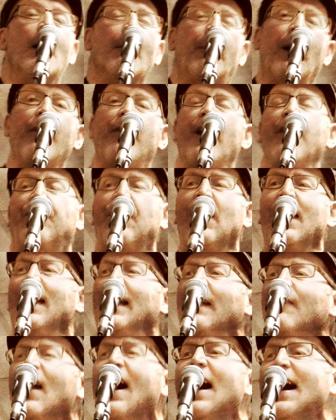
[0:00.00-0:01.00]
but the
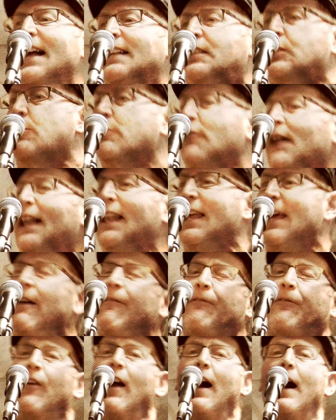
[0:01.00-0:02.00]
thing that's really
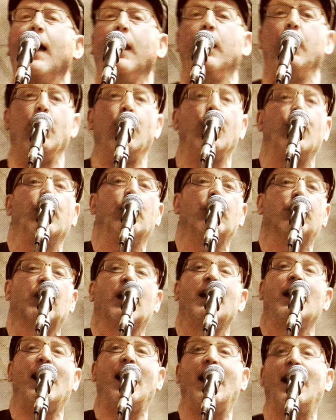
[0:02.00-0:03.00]
frightening is
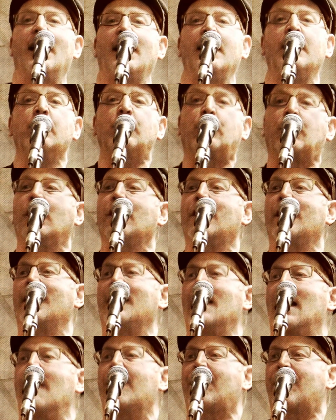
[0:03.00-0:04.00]
he ain't good
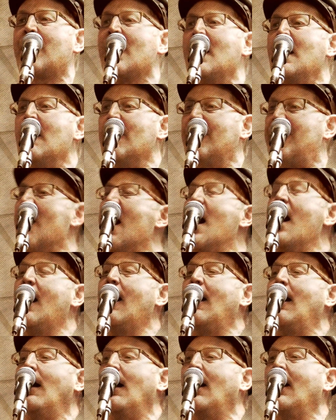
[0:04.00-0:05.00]
enough
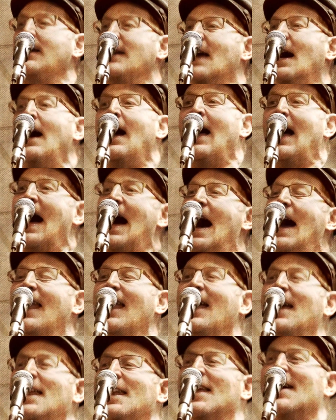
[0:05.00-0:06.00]
for you, and it